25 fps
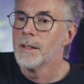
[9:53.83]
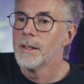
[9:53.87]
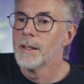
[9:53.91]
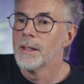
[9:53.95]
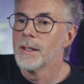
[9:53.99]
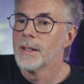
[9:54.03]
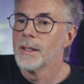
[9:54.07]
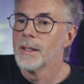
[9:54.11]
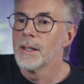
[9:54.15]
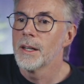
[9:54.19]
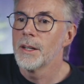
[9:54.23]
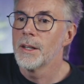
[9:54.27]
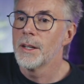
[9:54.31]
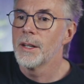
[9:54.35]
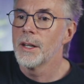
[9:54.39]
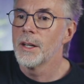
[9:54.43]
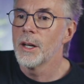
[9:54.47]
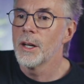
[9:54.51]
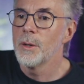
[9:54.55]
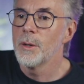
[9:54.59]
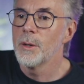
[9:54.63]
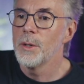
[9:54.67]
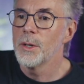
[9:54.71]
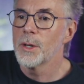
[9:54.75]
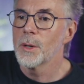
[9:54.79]
And now you
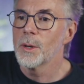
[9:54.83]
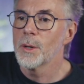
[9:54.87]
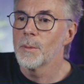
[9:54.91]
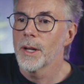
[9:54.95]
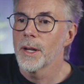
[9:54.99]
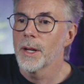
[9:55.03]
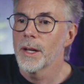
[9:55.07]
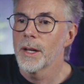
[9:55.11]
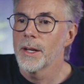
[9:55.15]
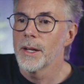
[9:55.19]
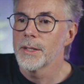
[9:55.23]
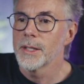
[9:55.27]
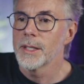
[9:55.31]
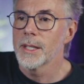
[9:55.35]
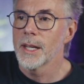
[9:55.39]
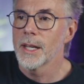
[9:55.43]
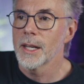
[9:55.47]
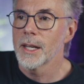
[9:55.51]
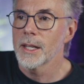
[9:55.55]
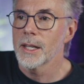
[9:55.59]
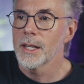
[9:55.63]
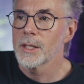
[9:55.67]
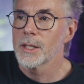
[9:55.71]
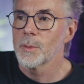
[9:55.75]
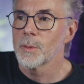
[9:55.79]
can place the text
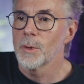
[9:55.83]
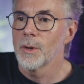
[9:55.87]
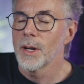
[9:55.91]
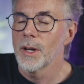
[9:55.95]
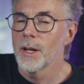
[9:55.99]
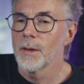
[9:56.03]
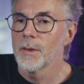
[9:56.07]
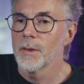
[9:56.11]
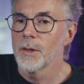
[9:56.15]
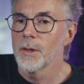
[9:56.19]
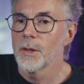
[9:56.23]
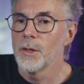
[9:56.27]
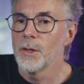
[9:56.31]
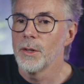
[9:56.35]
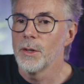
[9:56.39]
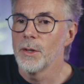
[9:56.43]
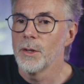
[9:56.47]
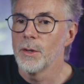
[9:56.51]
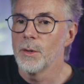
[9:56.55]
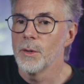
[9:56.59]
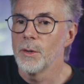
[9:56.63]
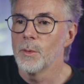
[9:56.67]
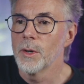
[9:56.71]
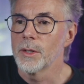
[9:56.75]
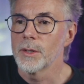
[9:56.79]
wherever you
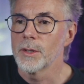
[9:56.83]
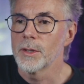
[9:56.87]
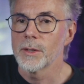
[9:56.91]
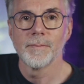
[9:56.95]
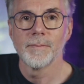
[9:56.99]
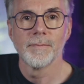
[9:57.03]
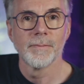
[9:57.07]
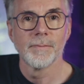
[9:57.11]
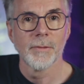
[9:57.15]
want. All